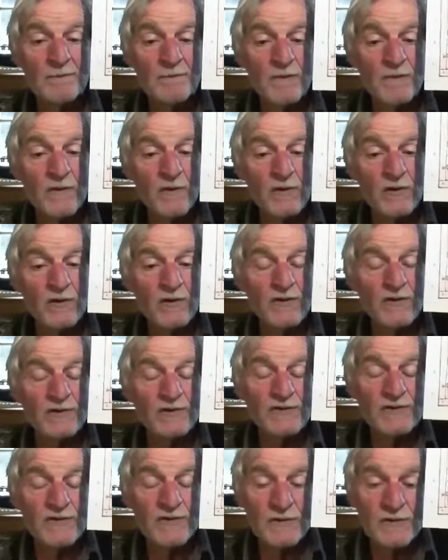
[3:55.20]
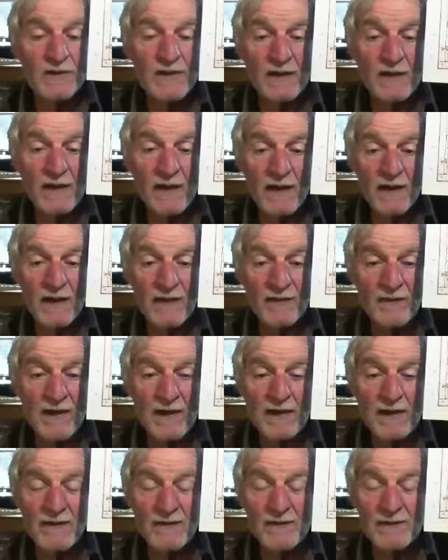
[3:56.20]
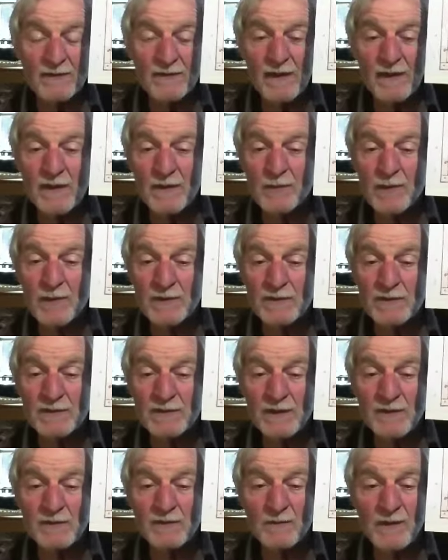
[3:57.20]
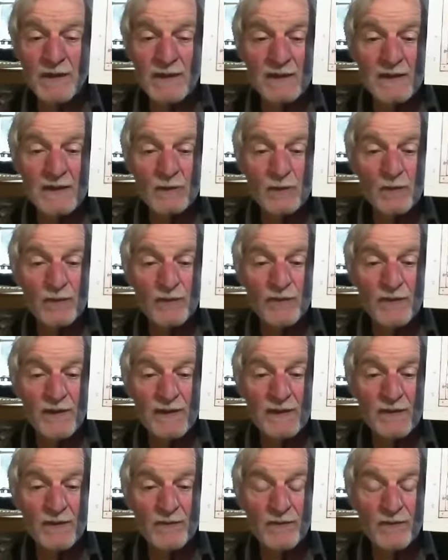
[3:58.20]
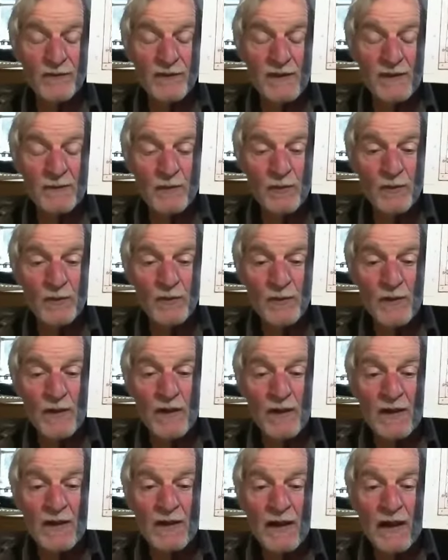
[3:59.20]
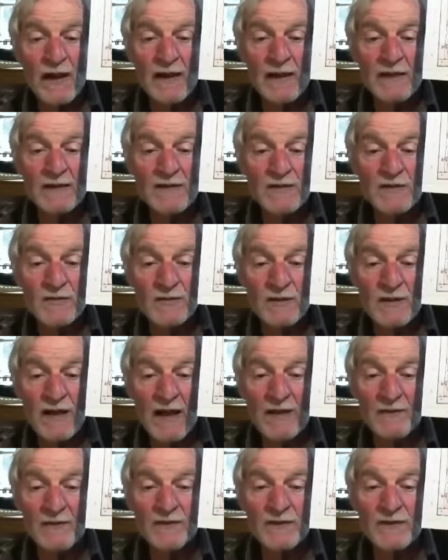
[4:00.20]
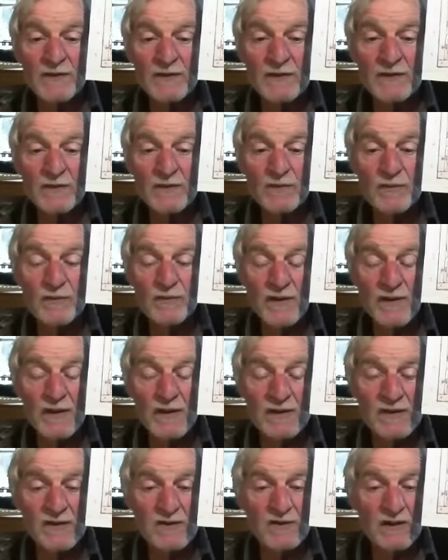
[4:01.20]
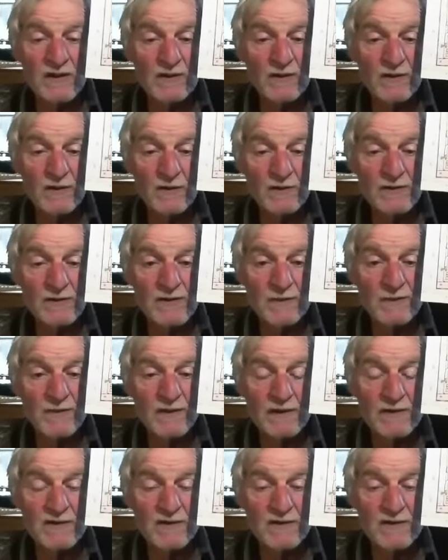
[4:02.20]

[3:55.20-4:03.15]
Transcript: you can do it like that, but don't make it all faint and feeble, and you're going to have to varnish it or something to